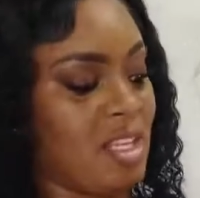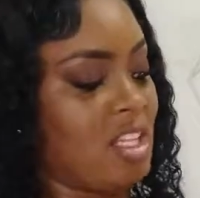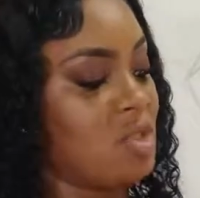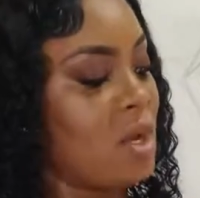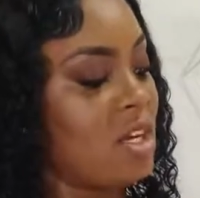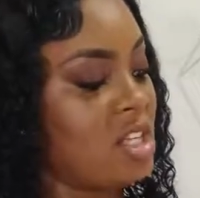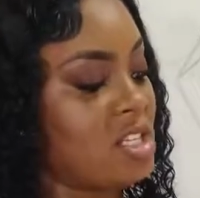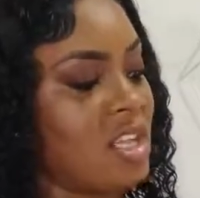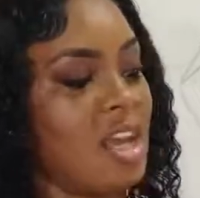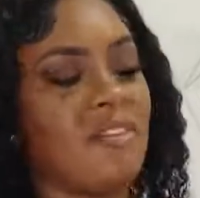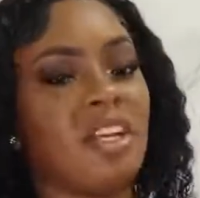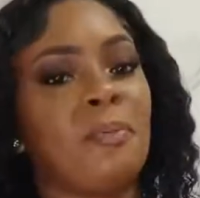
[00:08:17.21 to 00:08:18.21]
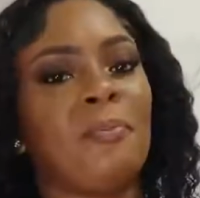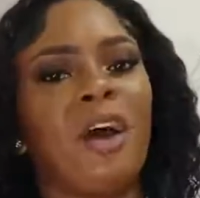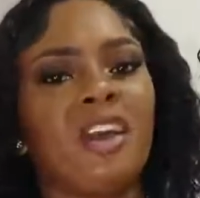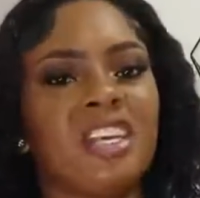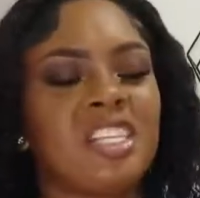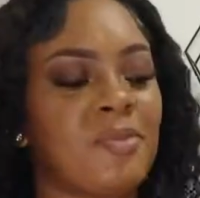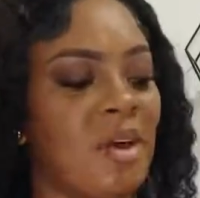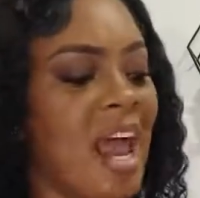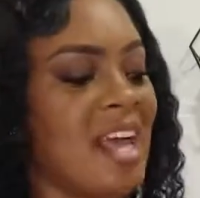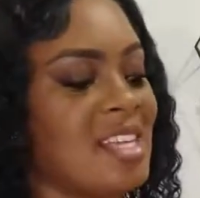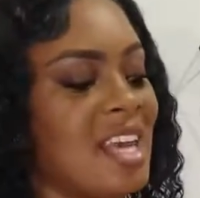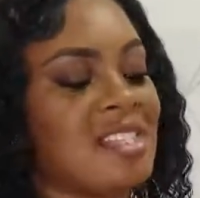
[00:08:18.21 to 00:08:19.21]
This one doesn't have any pockets, but
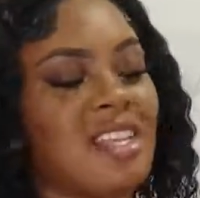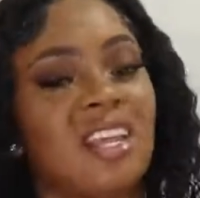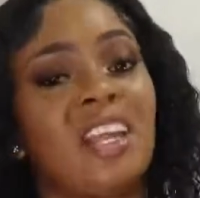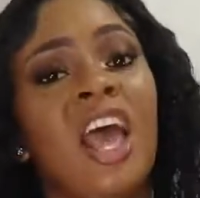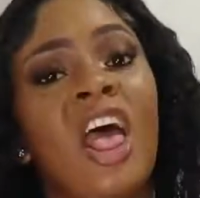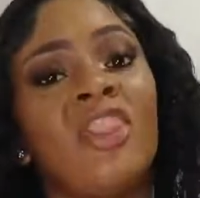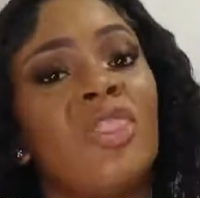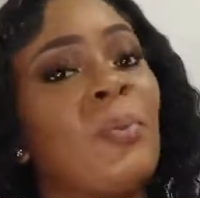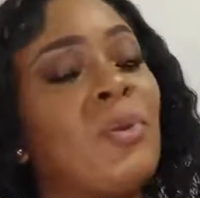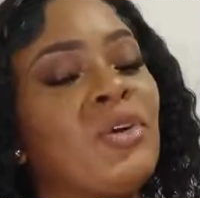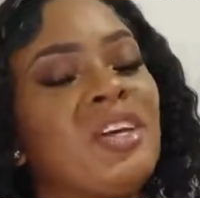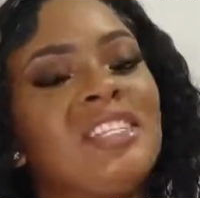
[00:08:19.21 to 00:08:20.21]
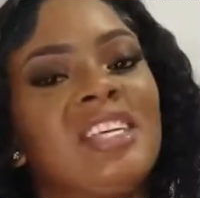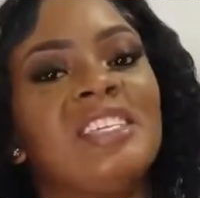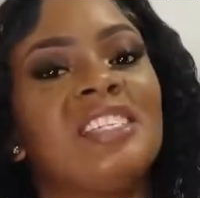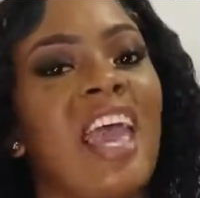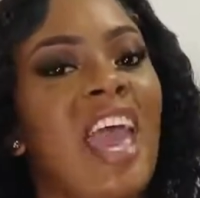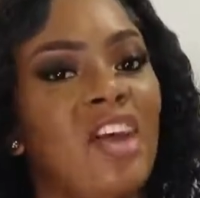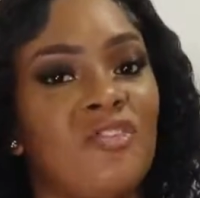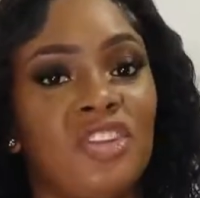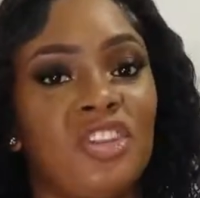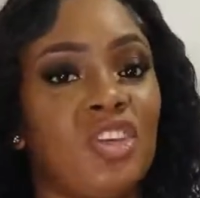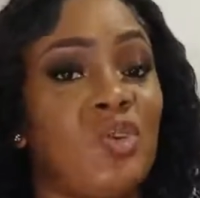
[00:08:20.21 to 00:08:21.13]
as I said, the print is everything.